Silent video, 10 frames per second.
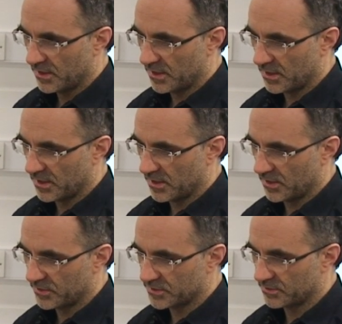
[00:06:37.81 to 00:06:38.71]

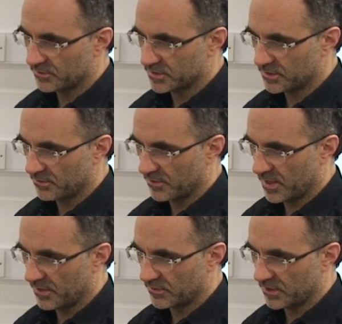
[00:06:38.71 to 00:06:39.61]
Until we see what we
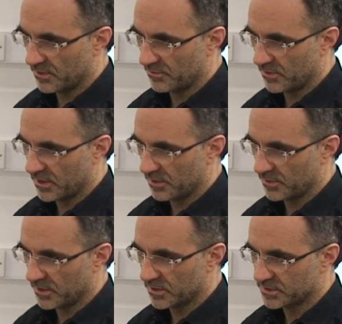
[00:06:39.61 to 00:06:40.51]
have on the MRI,
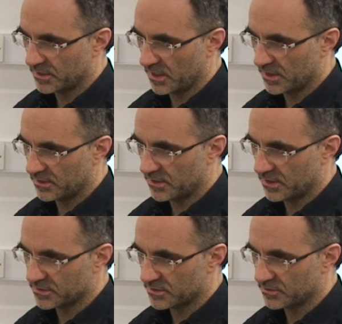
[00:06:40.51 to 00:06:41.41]
because at the end of the
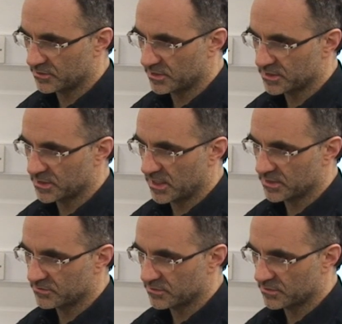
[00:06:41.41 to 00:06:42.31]
day, surgery is a
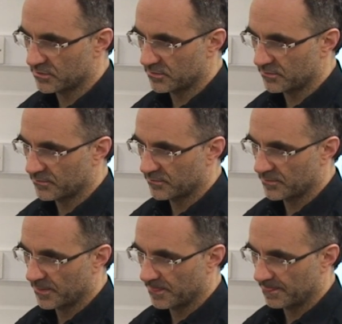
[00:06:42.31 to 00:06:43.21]
last resort.
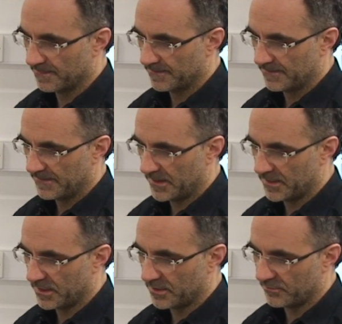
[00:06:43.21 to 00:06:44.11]
Okay.
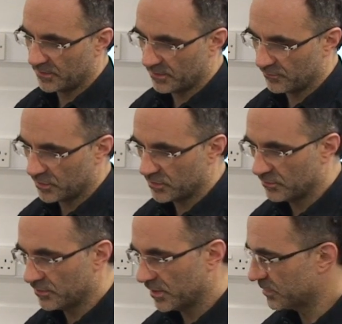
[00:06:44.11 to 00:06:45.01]
And then if we
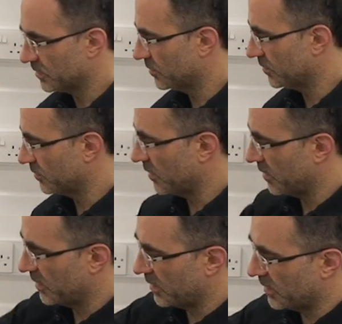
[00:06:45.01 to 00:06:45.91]
do need to go
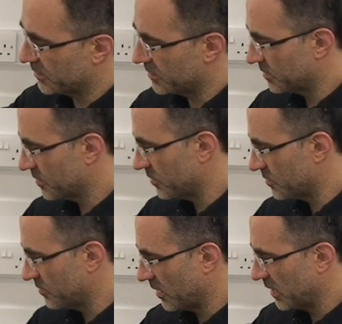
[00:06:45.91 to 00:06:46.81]
into
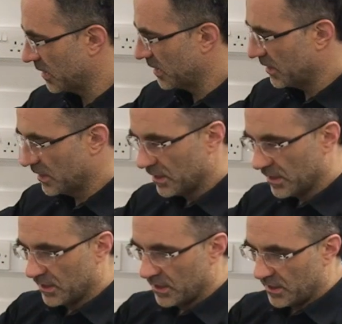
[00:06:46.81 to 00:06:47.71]
surgery,
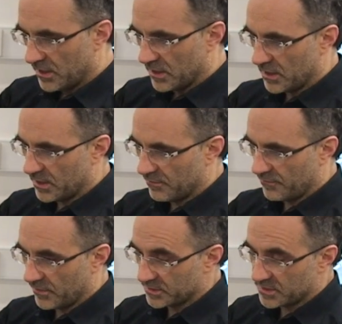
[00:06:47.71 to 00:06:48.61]

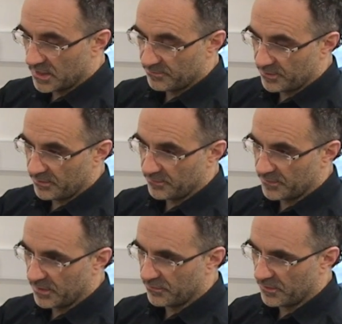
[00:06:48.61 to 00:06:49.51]
for example,
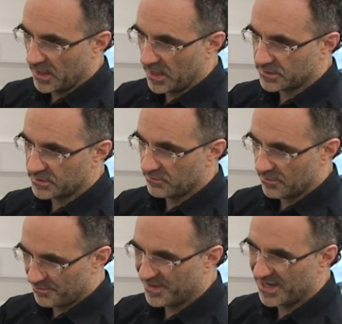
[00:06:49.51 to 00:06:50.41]
if we had to
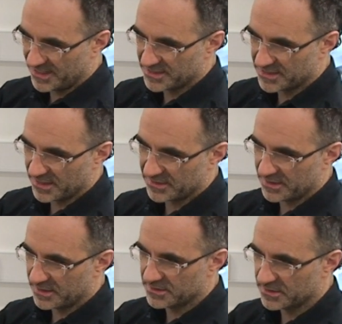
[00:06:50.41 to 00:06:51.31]
replace that
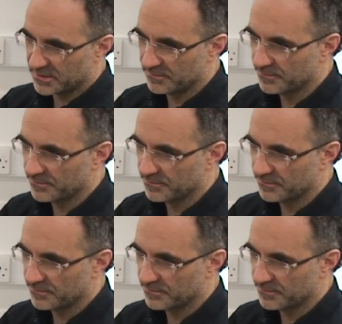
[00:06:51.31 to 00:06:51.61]
disc,